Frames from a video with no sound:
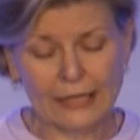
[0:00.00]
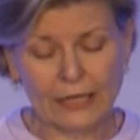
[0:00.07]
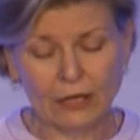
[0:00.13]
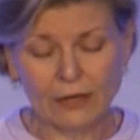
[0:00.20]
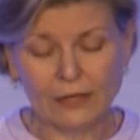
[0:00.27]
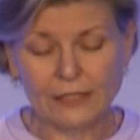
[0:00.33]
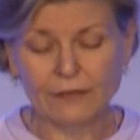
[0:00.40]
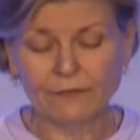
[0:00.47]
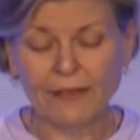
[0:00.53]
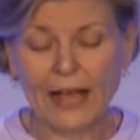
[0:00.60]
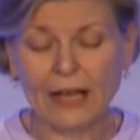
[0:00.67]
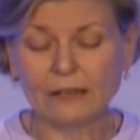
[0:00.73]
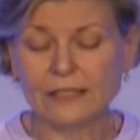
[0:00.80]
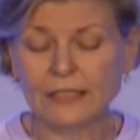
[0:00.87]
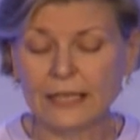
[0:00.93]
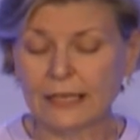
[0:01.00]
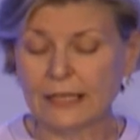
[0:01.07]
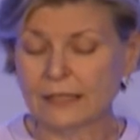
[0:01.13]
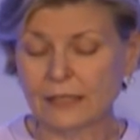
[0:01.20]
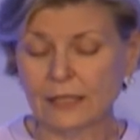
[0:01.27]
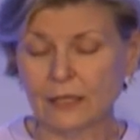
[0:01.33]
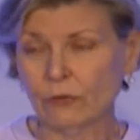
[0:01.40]
the cost of housing
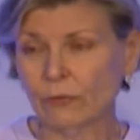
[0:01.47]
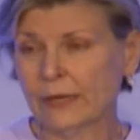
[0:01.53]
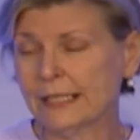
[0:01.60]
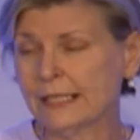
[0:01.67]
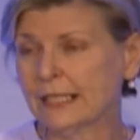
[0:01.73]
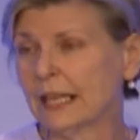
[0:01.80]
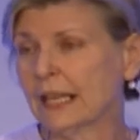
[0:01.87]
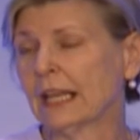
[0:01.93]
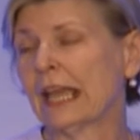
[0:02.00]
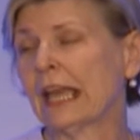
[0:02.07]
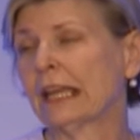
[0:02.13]
is increasing,